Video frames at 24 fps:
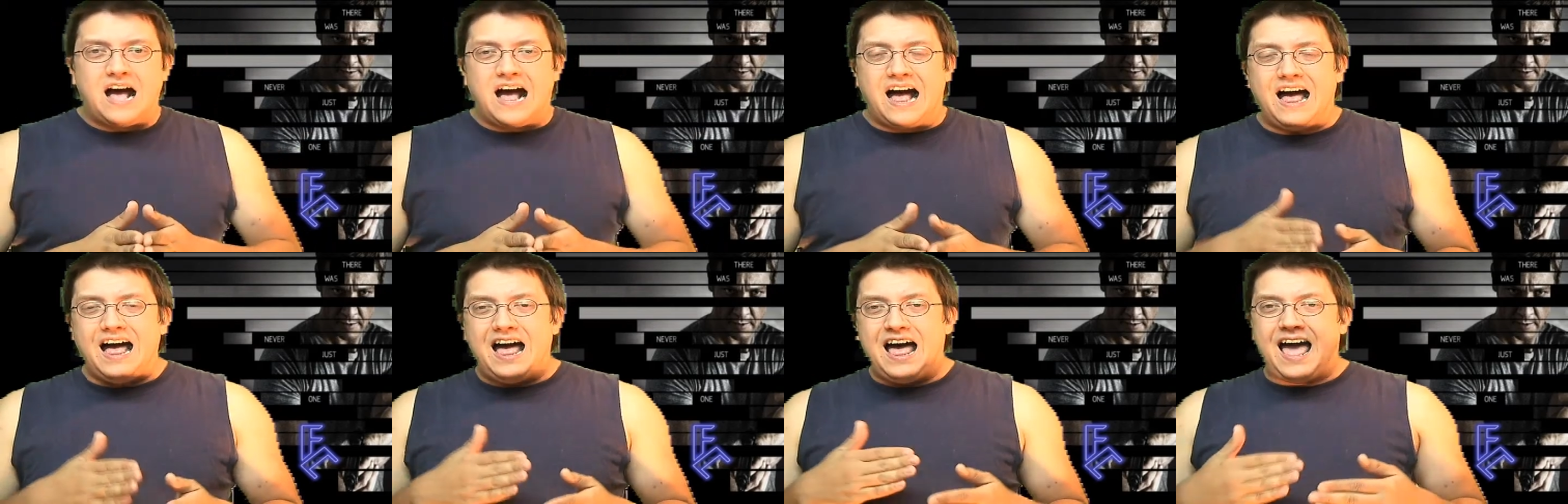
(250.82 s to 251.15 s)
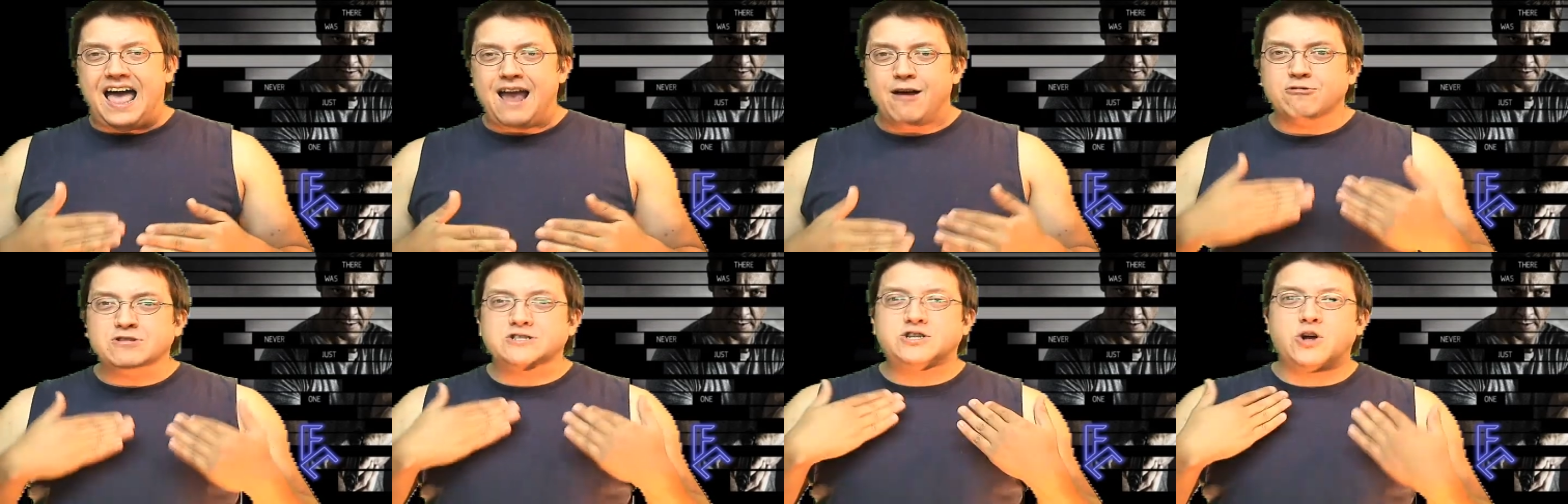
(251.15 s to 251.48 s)
Uh,
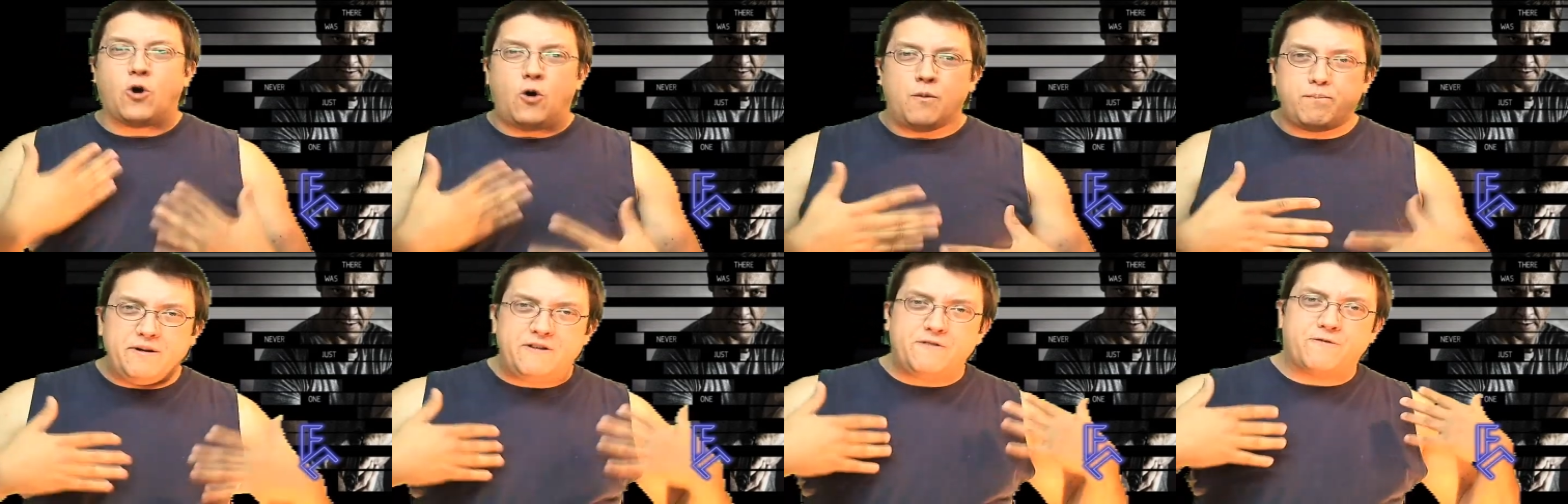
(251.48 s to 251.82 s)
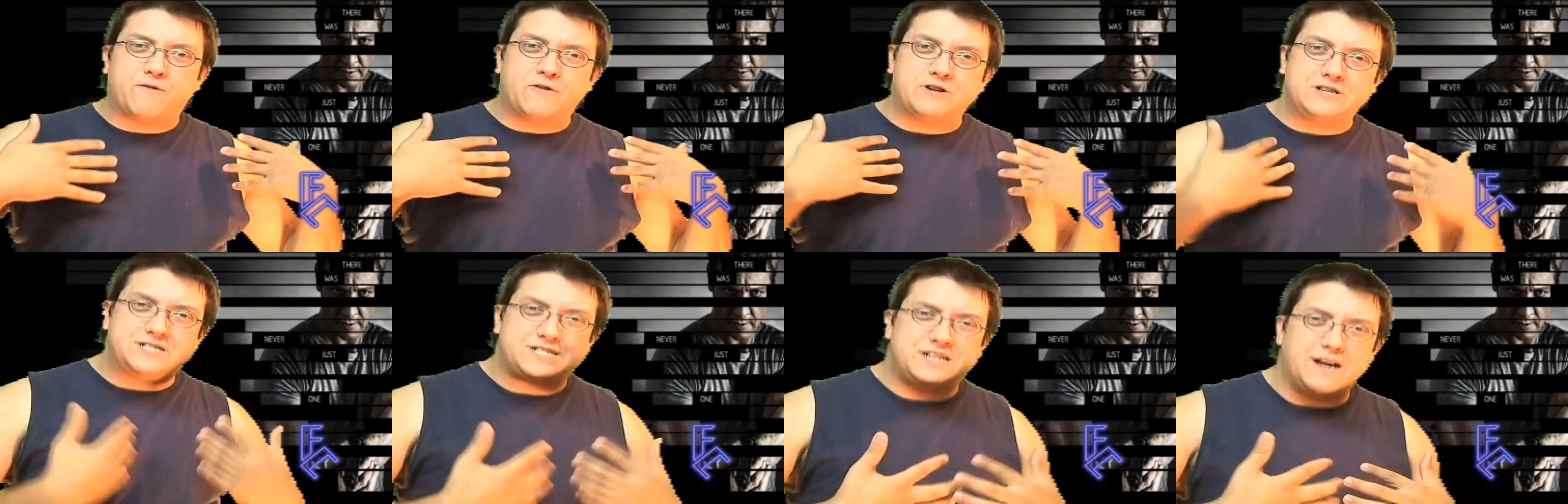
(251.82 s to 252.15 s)
I was hoping
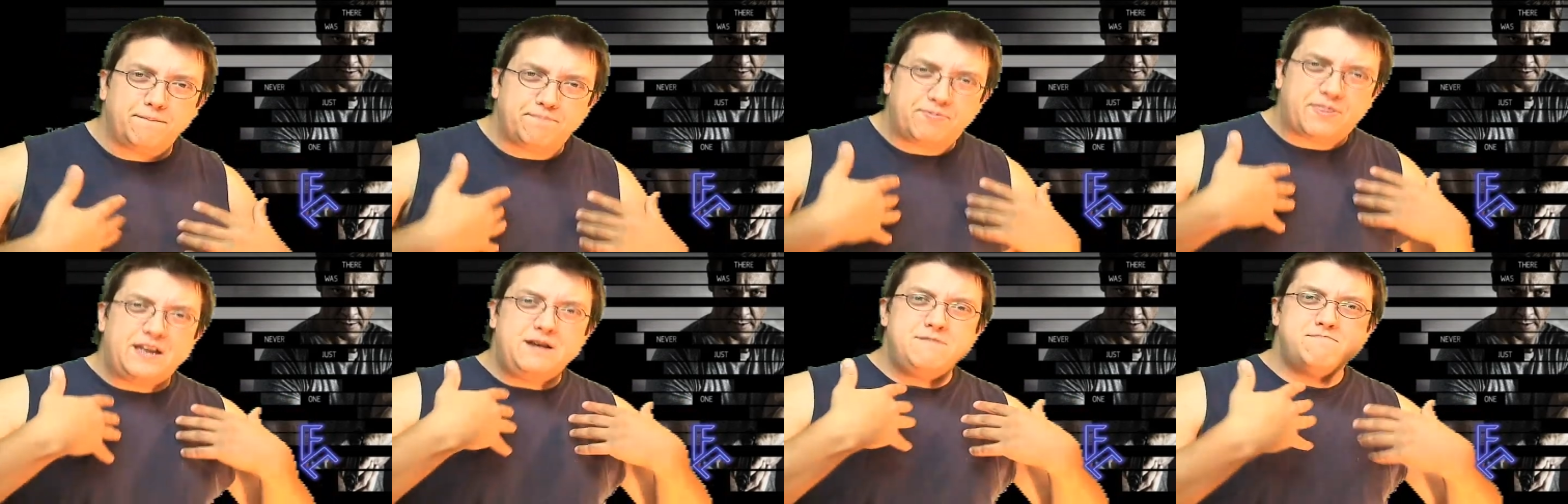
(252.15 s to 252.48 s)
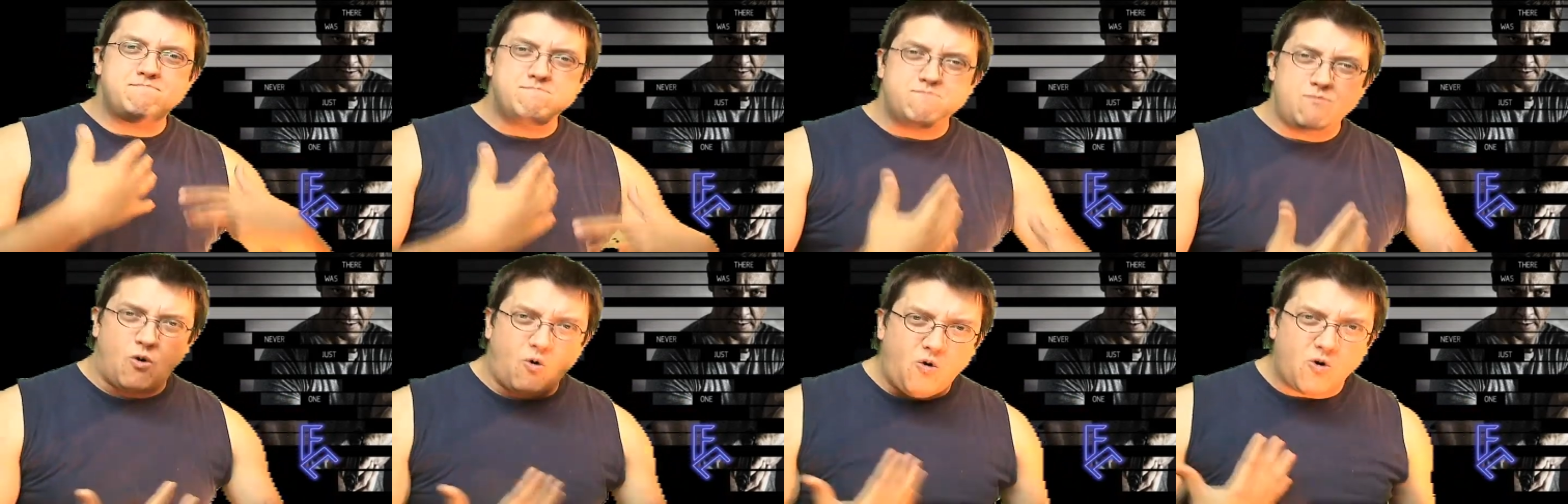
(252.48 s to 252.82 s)
for something
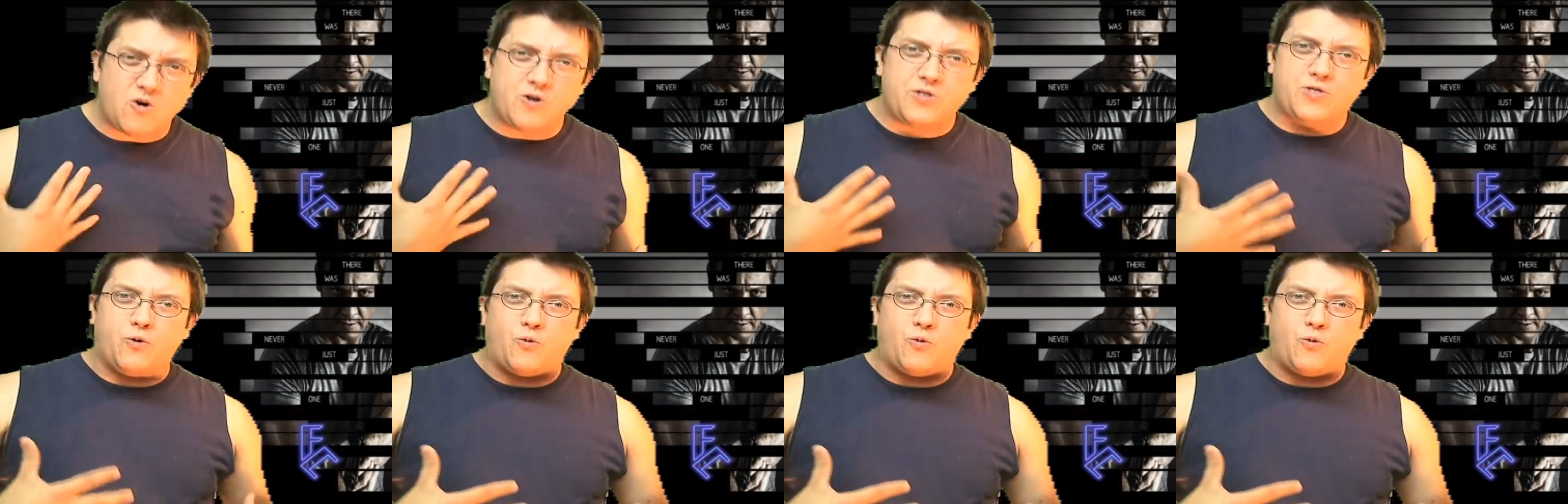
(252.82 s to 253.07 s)
more.